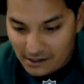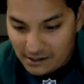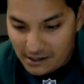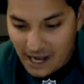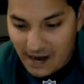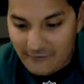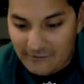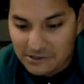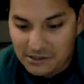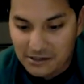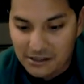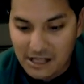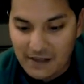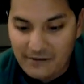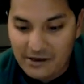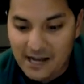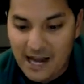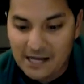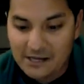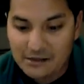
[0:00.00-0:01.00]
He's averaging
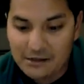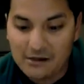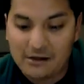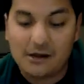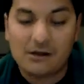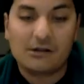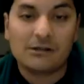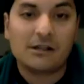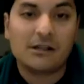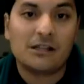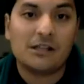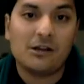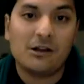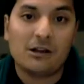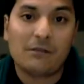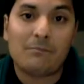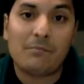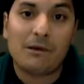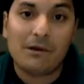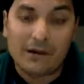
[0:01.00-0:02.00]
7 catches and 106
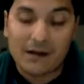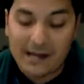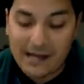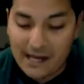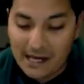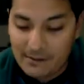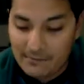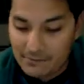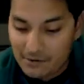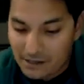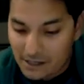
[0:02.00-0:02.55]
yards per game,